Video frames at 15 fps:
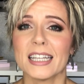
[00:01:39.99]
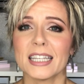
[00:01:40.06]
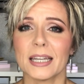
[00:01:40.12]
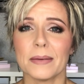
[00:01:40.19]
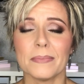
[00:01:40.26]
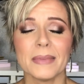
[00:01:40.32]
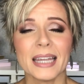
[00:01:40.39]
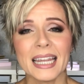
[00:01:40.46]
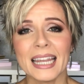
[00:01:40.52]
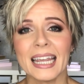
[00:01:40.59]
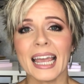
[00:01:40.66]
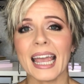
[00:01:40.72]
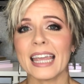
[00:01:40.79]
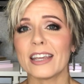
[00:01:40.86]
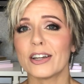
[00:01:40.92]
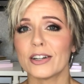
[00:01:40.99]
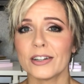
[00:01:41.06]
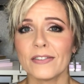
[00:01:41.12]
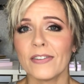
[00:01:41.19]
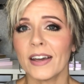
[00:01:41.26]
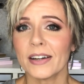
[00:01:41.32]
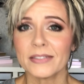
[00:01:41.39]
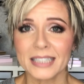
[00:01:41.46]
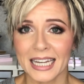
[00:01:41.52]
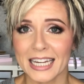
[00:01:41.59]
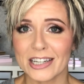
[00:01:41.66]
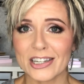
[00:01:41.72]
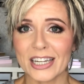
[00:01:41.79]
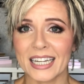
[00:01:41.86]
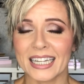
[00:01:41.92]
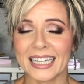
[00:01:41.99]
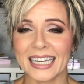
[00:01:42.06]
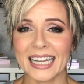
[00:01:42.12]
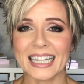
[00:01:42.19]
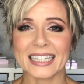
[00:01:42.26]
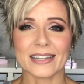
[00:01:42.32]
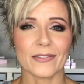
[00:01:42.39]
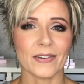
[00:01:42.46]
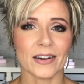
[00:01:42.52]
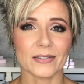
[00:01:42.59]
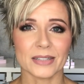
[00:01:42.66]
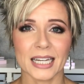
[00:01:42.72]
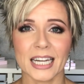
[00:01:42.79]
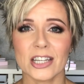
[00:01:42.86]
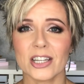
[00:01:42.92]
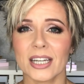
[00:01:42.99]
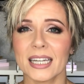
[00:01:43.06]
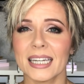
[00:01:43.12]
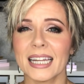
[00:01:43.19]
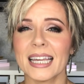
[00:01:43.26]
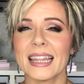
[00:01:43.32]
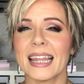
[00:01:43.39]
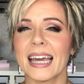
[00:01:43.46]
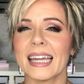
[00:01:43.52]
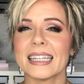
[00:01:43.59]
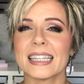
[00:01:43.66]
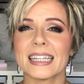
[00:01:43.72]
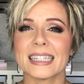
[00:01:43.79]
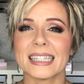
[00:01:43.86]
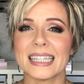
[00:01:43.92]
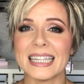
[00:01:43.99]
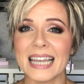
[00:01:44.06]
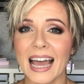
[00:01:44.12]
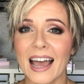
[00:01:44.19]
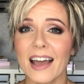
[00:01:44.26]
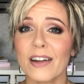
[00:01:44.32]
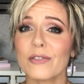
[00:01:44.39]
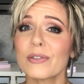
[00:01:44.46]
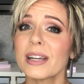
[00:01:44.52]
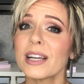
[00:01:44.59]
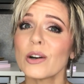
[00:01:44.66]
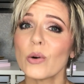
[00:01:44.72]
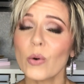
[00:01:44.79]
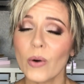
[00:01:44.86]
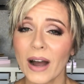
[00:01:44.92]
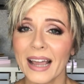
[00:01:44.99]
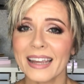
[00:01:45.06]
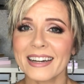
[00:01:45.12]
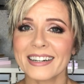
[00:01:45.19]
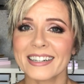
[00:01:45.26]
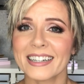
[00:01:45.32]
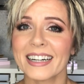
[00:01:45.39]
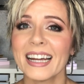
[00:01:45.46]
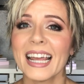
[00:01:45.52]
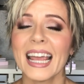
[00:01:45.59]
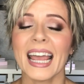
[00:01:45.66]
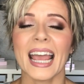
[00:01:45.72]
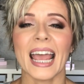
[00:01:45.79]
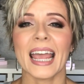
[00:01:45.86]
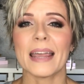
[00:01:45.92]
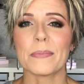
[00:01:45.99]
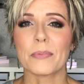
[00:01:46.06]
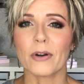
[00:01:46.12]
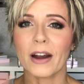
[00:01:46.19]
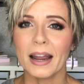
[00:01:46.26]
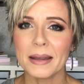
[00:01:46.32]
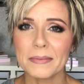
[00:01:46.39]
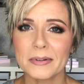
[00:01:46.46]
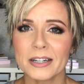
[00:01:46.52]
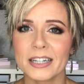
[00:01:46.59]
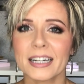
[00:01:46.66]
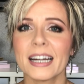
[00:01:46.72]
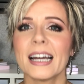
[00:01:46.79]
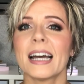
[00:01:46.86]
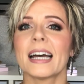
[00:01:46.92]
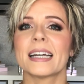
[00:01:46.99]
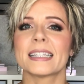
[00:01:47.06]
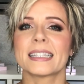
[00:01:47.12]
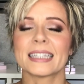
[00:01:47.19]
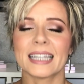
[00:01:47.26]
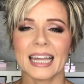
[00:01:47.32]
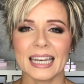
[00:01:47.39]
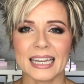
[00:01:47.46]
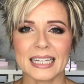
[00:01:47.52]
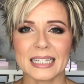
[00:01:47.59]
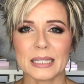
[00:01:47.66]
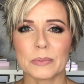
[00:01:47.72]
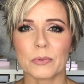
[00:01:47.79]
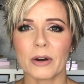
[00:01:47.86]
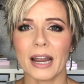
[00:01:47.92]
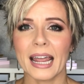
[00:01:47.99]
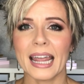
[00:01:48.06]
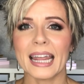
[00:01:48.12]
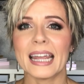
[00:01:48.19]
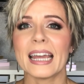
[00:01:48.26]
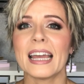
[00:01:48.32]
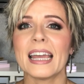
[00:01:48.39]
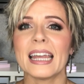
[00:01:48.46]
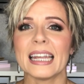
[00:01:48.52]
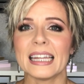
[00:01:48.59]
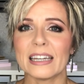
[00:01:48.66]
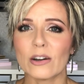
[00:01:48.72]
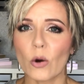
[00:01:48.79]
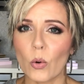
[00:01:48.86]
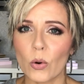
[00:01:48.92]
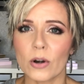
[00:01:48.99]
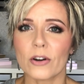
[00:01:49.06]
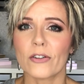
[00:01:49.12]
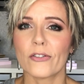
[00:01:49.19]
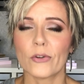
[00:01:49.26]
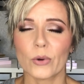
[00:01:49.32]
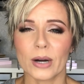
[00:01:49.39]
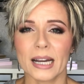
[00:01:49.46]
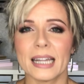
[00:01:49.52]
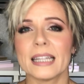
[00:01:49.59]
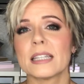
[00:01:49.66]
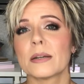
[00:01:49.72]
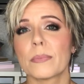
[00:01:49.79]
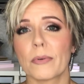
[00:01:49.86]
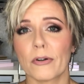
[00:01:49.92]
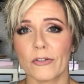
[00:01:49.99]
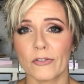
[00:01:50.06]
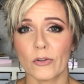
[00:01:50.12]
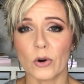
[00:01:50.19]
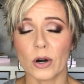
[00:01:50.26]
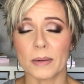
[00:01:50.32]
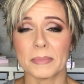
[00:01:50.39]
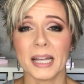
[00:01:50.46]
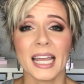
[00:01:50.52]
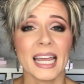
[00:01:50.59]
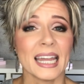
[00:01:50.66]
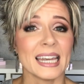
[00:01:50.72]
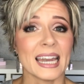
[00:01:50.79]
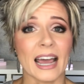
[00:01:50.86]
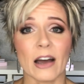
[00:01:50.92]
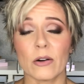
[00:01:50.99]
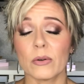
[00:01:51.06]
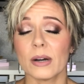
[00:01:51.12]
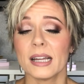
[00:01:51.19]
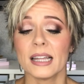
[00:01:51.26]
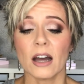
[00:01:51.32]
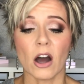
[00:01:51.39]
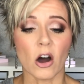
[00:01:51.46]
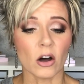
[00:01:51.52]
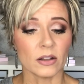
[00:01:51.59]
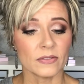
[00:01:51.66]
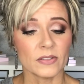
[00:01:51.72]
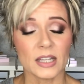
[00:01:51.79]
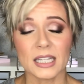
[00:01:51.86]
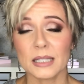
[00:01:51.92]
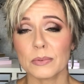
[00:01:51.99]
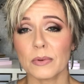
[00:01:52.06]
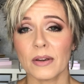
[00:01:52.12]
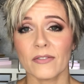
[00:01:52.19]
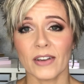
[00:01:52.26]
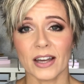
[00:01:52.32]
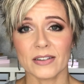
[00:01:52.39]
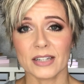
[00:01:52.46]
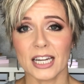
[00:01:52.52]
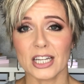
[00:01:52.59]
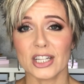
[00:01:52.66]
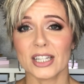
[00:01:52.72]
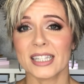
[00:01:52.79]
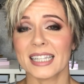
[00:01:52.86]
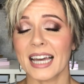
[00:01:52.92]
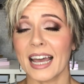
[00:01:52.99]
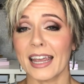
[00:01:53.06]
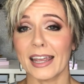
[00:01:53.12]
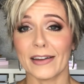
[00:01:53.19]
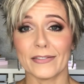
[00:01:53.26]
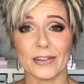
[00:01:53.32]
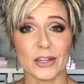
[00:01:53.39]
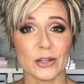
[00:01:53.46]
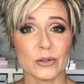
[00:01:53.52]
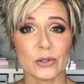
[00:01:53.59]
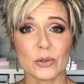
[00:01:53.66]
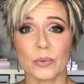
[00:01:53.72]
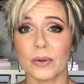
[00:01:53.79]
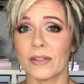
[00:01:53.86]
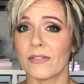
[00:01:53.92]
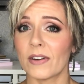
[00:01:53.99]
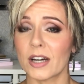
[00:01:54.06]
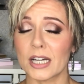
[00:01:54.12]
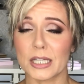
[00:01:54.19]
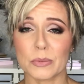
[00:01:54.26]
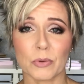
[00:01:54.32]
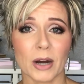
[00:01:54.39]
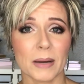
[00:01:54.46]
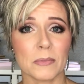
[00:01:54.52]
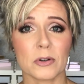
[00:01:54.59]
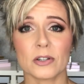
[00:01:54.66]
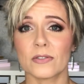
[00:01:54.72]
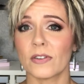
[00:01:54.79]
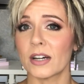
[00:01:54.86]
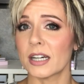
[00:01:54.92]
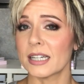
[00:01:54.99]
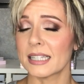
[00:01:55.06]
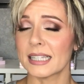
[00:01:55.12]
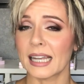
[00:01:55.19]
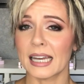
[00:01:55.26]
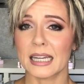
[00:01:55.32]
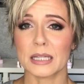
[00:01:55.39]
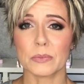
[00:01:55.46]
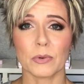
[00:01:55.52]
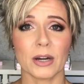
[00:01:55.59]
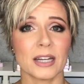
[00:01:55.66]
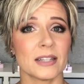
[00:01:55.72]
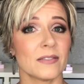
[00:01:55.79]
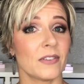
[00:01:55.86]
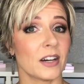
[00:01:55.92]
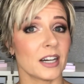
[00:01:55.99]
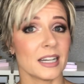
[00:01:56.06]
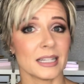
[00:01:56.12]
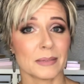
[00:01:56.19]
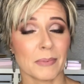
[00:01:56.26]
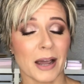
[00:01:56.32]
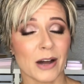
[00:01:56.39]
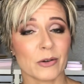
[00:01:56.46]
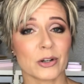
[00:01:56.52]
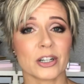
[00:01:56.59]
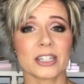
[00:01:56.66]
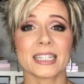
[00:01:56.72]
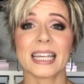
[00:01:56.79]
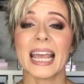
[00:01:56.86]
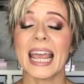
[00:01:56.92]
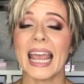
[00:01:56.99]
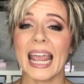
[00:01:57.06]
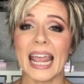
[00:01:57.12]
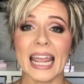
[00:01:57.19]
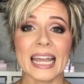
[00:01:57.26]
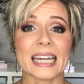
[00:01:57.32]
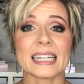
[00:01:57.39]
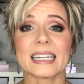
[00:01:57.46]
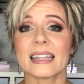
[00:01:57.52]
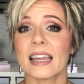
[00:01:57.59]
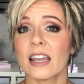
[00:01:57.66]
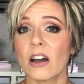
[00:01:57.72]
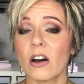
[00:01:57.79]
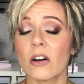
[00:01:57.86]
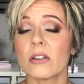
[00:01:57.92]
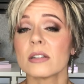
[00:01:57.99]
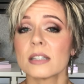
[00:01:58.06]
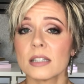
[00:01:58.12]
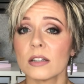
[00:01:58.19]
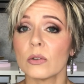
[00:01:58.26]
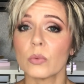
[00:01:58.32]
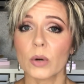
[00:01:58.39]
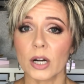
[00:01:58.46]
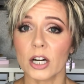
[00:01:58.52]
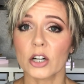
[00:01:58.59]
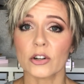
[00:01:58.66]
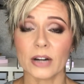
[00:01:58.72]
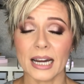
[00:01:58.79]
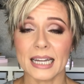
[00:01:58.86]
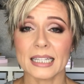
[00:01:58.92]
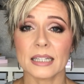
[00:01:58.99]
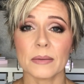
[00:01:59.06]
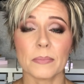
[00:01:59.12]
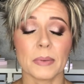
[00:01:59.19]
To me, a good foundation is a foundation that does not require a primer, a setting spray in order for it to perform. Now, all of these foundations I have used with various primers, various setting sprays, various powders, and they all still work great.